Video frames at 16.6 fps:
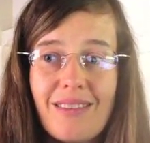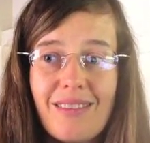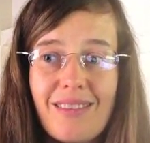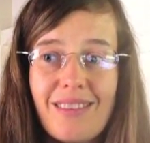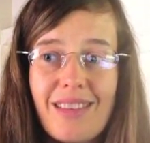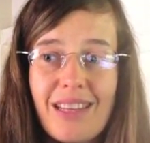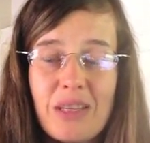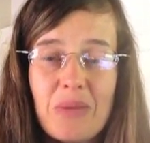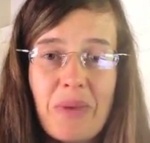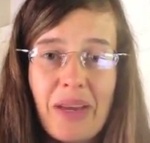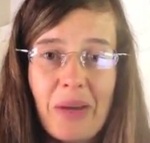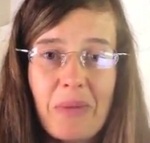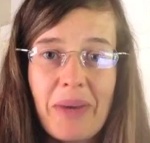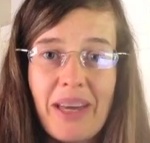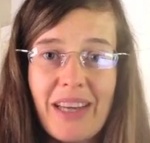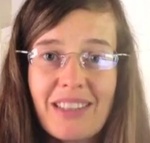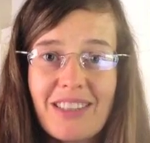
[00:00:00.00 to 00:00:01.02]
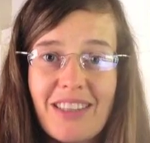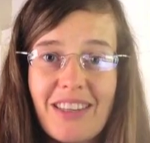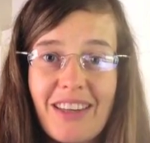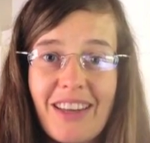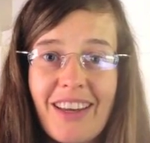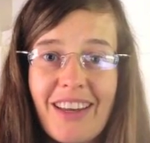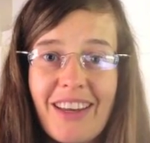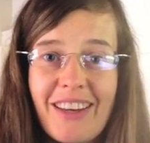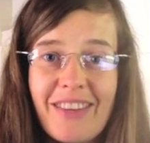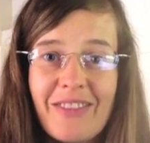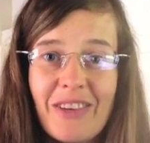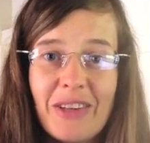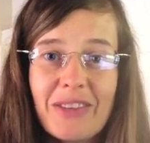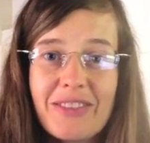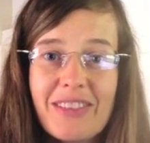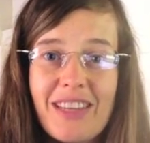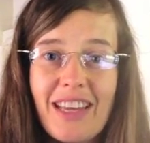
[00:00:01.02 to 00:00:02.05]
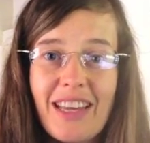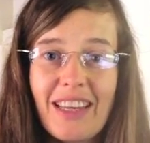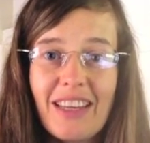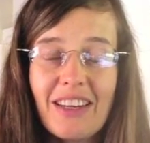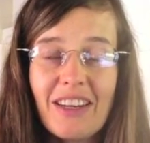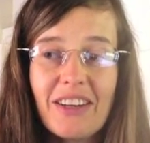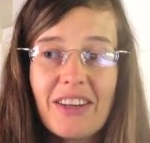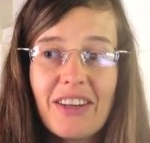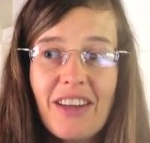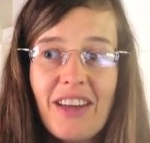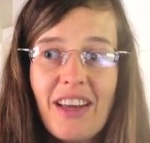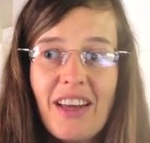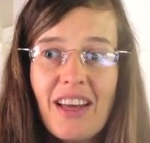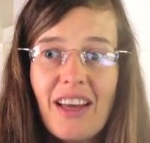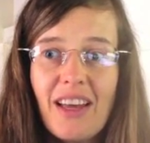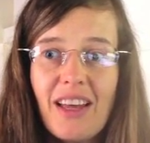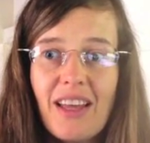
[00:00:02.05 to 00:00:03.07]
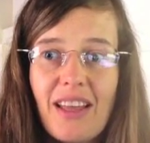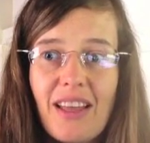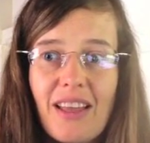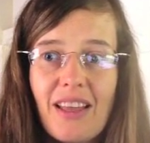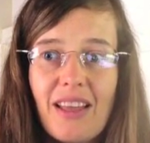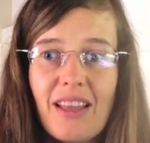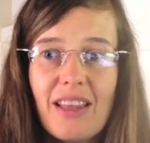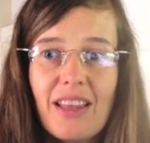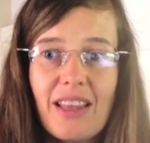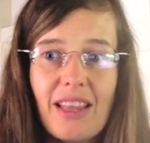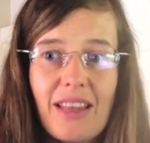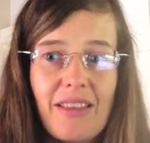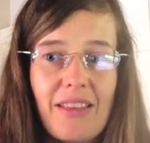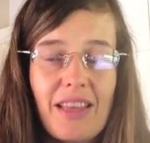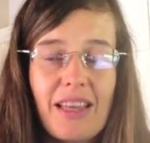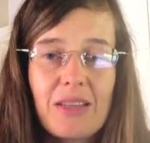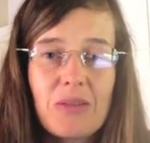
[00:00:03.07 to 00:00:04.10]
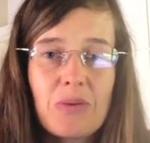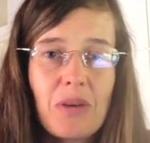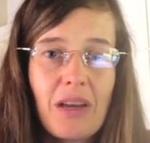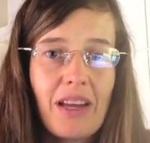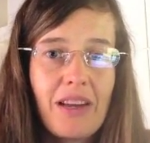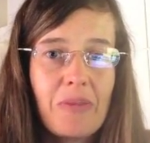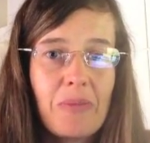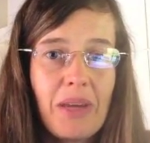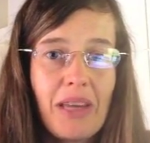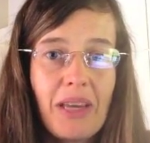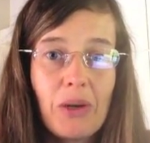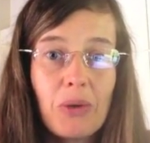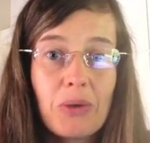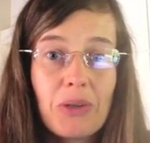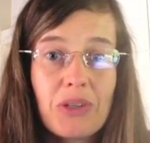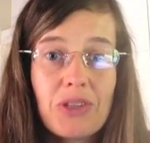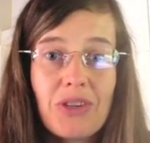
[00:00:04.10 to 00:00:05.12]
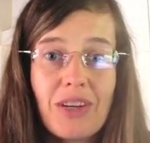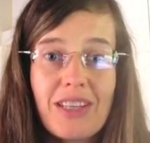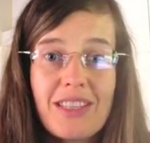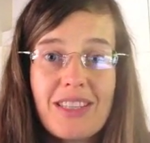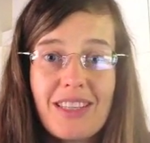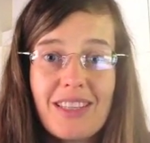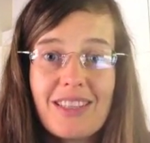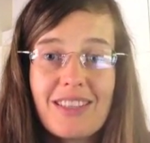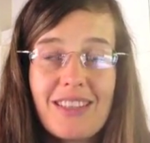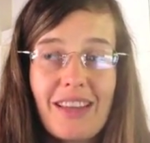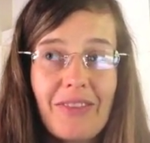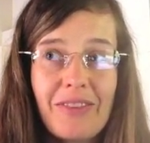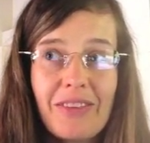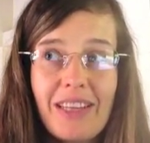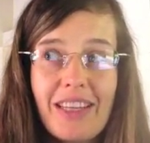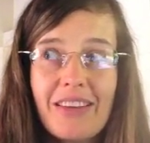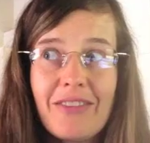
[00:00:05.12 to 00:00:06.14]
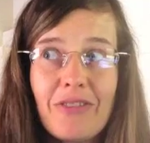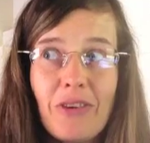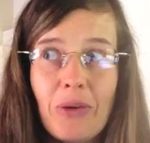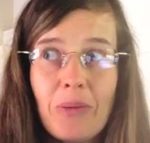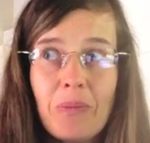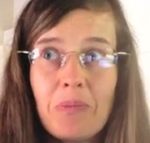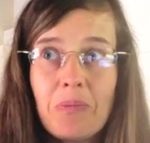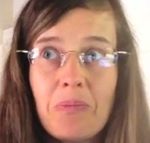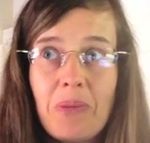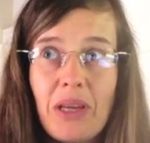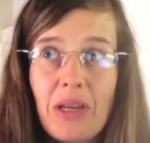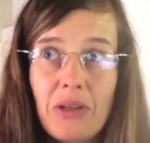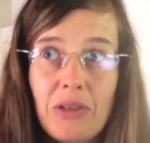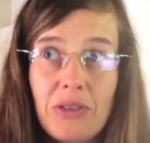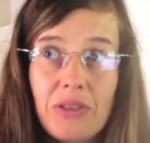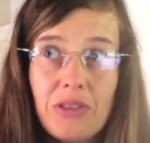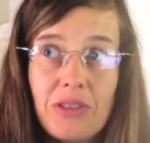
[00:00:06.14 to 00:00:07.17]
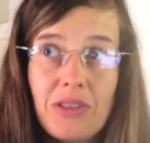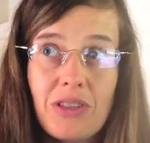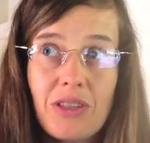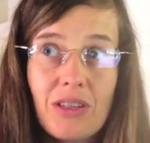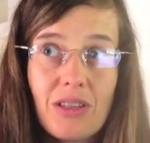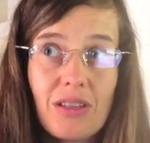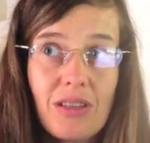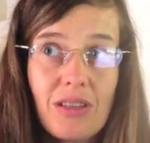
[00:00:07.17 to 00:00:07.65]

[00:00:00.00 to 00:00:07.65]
there's a bigger picture involved here. That things were kind of being orchestrated definitely from beyond